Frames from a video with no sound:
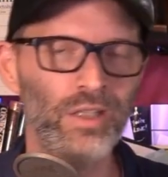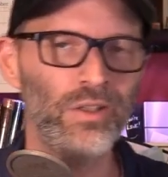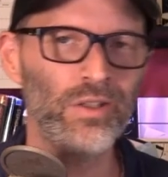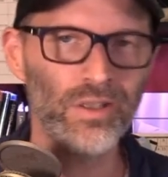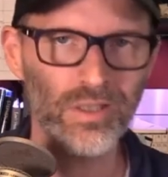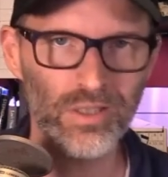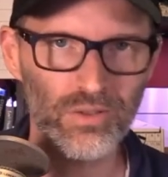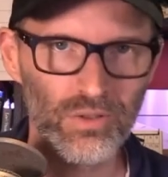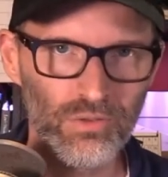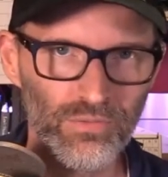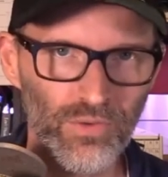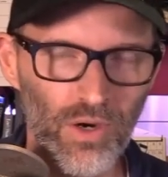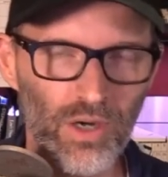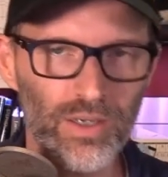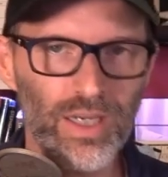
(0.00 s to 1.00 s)
you can lean too
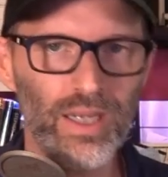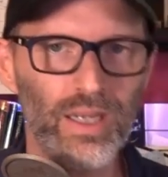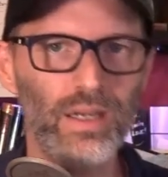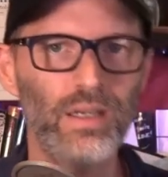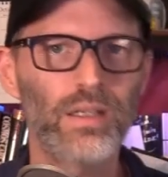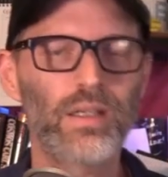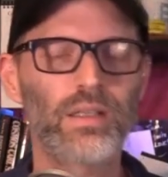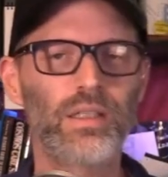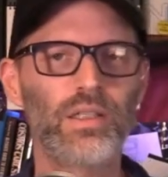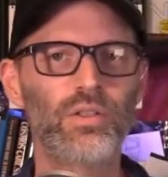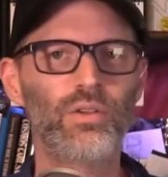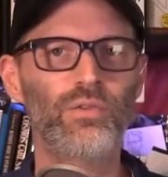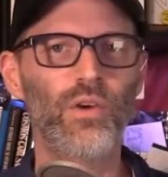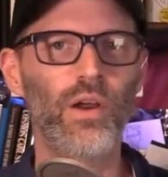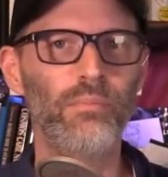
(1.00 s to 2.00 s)
far in or you can lean
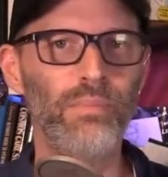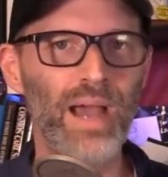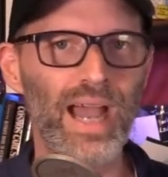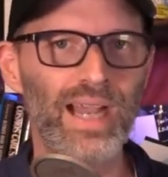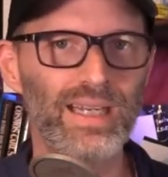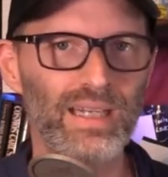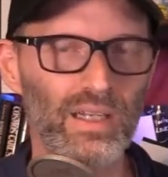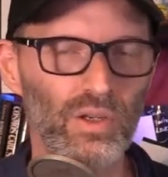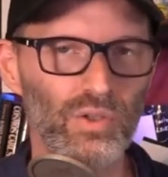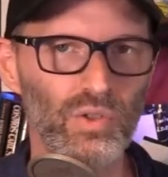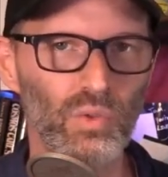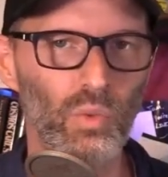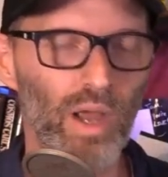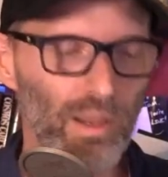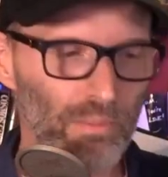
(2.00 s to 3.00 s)
too far back and it
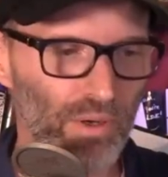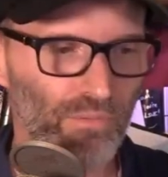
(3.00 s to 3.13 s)
goes away.